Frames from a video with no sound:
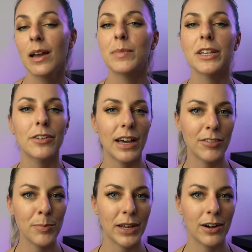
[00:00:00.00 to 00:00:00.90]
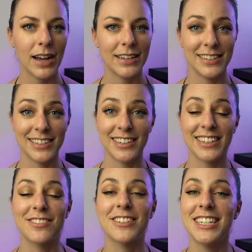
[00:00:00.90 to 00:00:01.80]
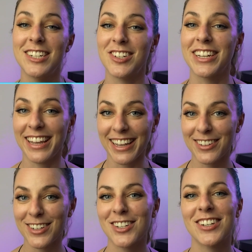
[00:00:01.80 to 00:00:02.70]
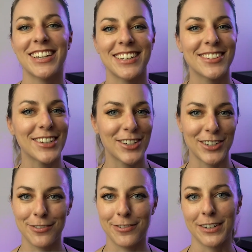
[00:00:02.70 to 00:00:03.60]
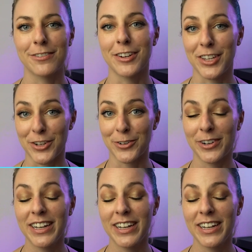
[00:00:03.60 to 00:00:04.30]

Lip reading: but you'll have a better idea if teaching English is a good fit for you.